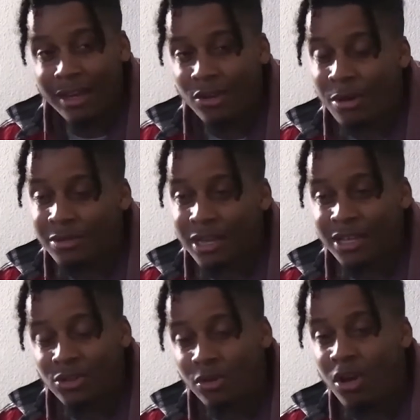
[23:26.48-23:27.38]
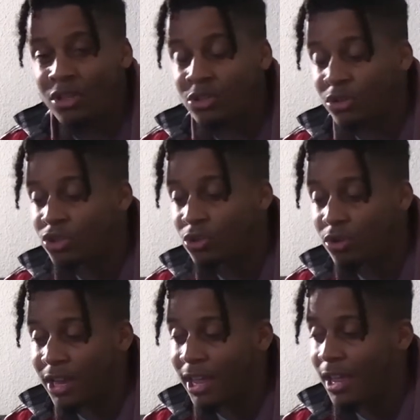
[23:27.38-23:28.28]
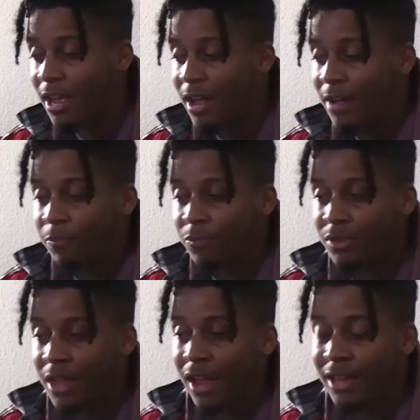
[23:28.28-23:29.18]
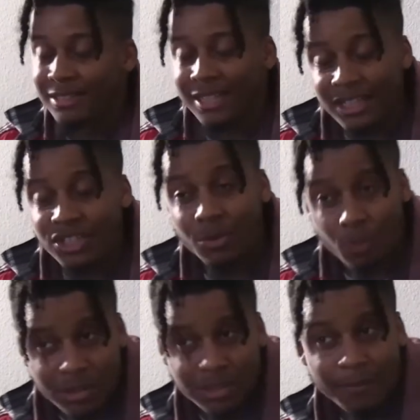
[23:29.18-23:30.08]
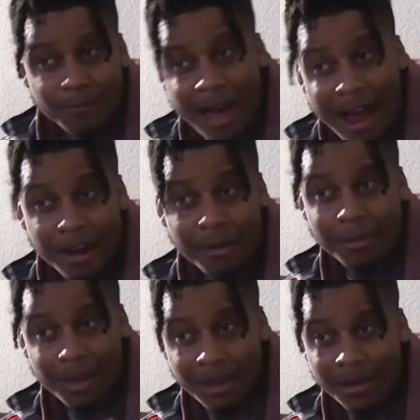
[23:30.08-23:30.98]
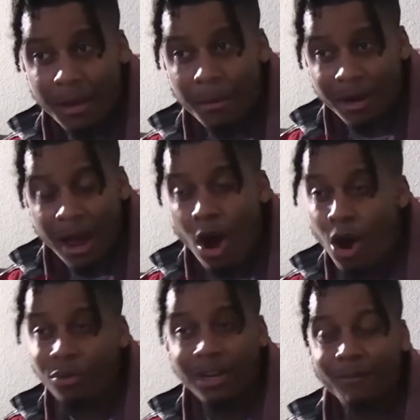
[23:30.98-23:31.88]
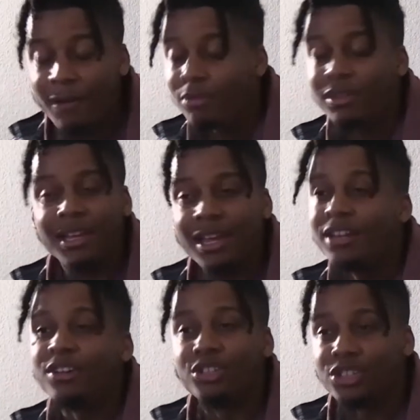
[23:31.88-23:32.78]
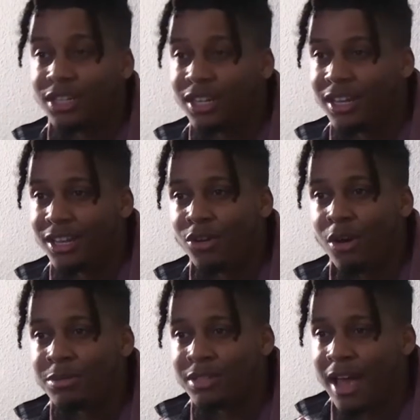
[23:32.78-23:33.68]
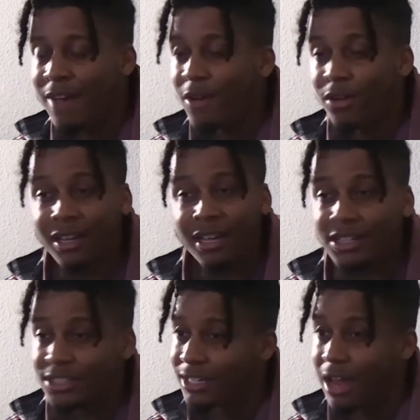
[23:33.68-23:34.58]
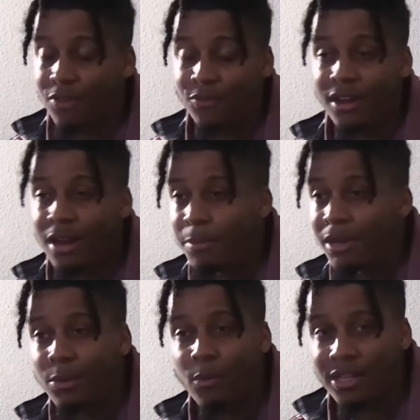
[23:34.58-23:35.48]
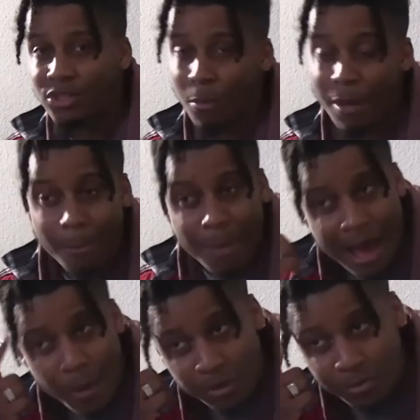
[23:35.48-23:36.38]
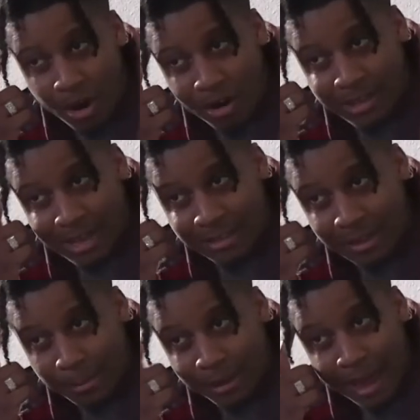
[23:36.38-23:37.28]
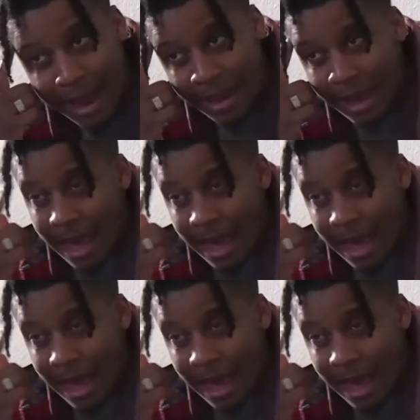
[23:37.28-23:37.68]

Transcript: You know what I'm saying? So long story short, they their intention was to fire me, but I already felt the energy. Mm-hmm. You know what I'm saying? I felt the energy, and I was fed up anyway. So my mind was processing to be like,